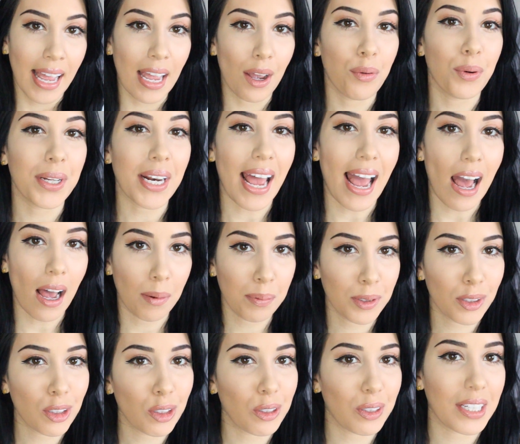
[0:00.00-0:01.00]
It would
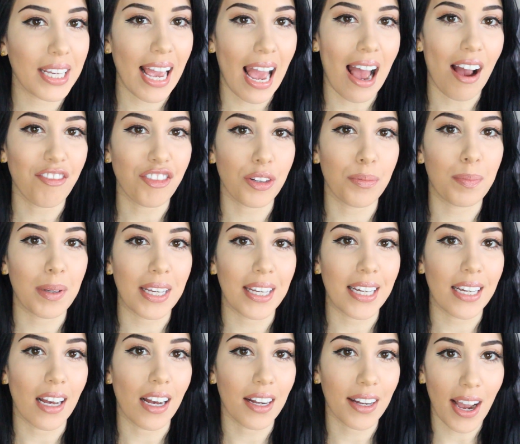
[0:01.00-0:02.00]
absolutely have to
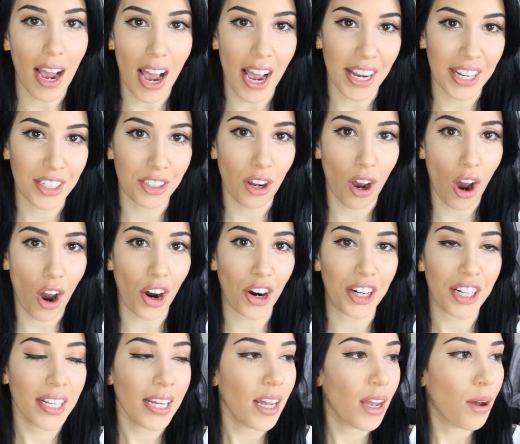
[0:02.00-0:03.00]
be a kind
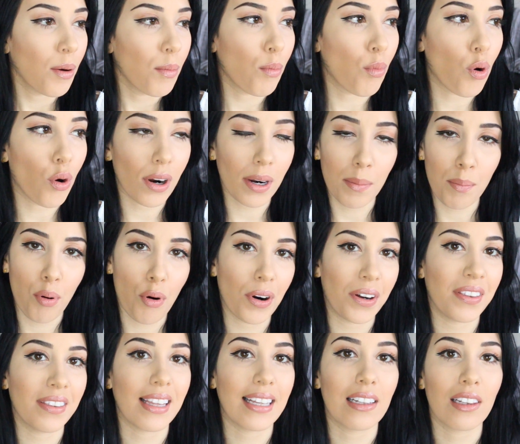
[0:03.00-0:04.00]
heart. More
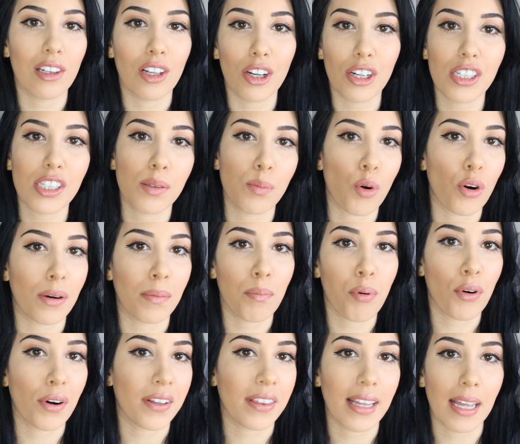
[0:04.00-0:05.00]
important than looks, more
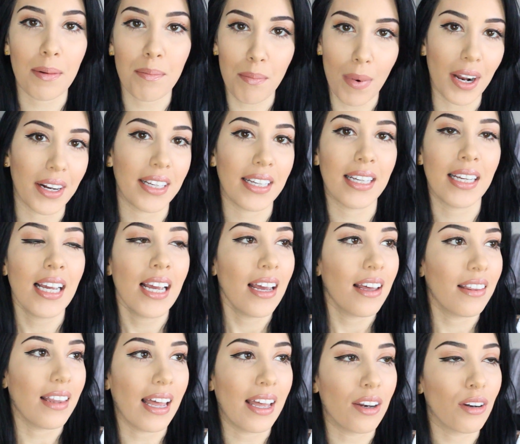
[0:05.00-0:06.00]
important than money,
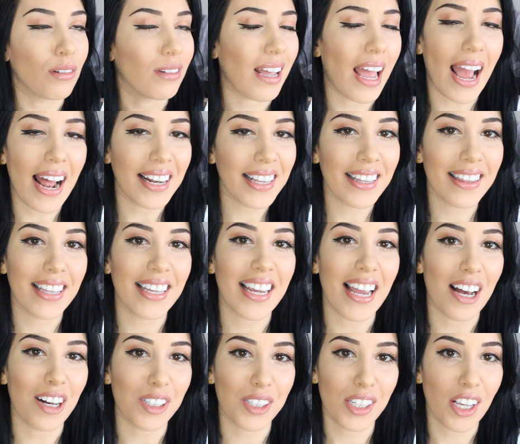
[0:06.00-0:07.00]
than
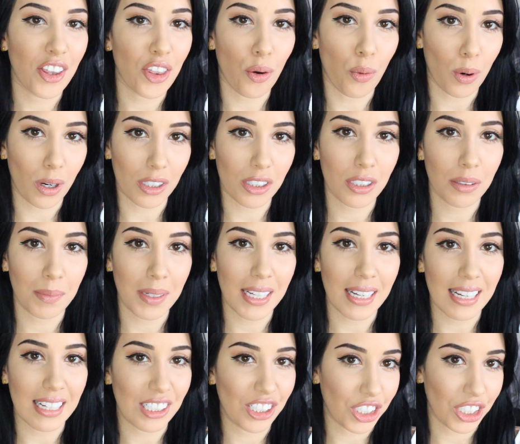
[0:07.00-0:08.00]
anything else in the world to
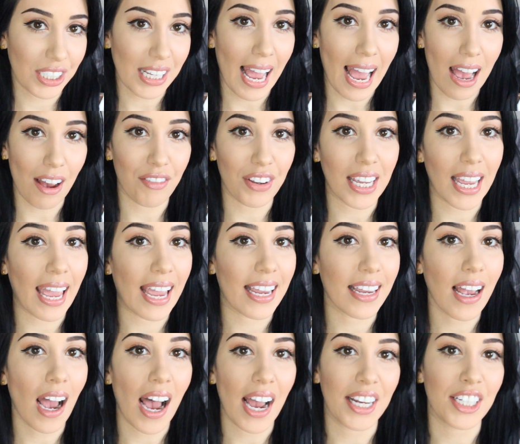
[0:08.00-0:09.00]
me is just having
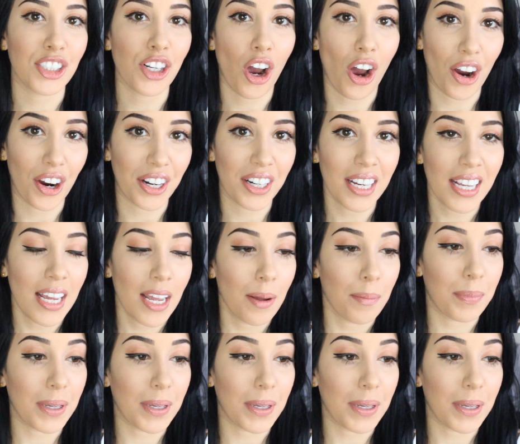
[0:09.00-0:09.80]
a kind heart,